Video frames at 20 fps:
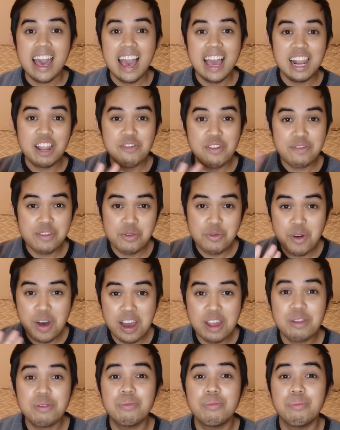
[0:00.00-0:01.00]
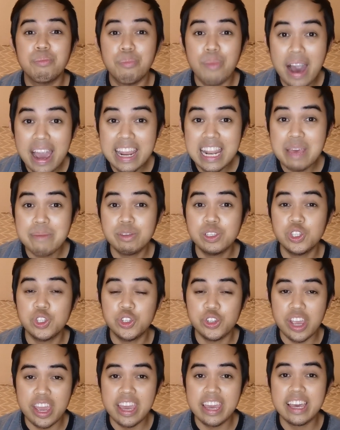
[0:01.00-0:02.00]
Hello everyone, my name is
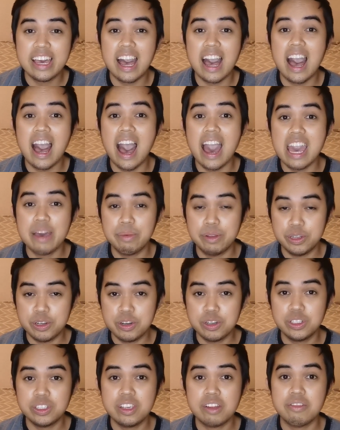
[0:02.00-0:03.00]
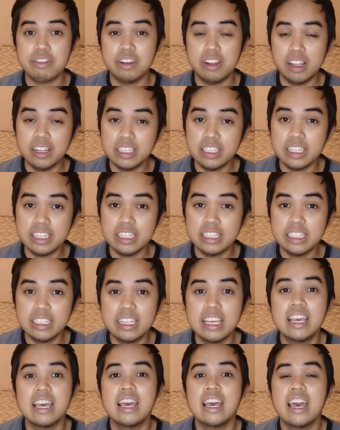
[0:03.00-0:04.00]
Jake, I am a nurse here in London,
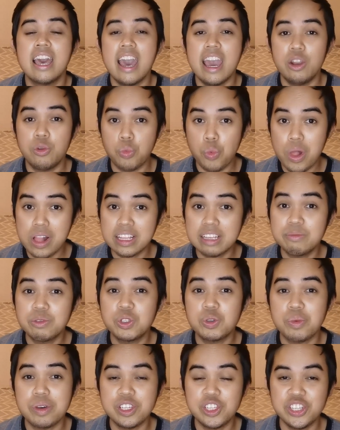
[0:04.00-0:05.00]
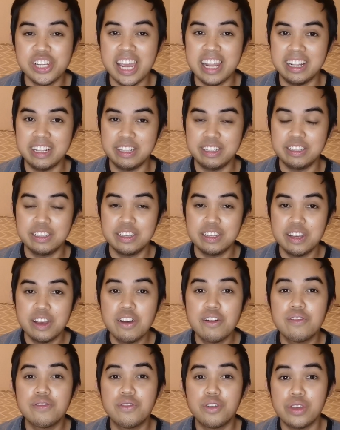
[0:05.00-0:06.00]
and welcome to my channel.
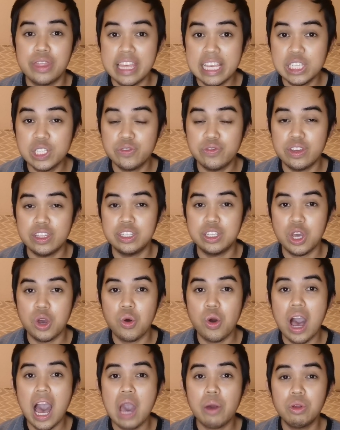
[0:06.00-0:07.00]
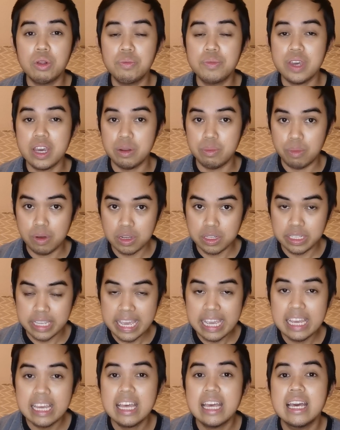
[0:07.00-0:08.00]
For this video, I will be
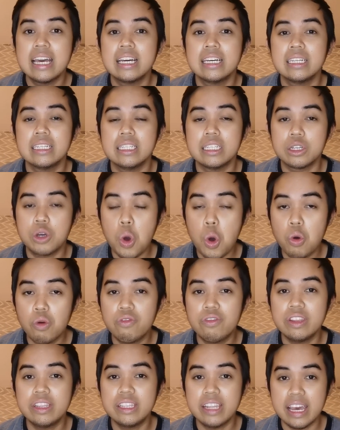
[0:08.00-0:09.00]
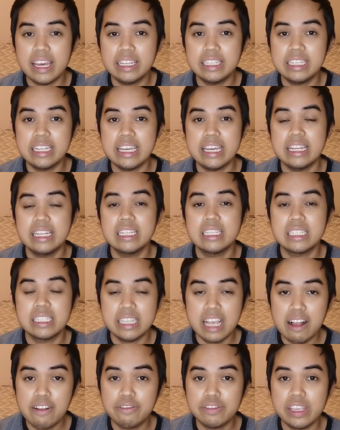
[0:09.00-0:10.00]
unboxing the COVID-19
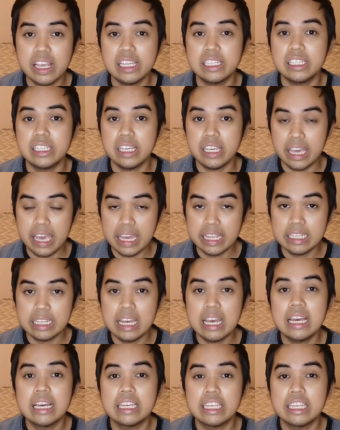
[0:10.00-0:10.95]
self-testing kit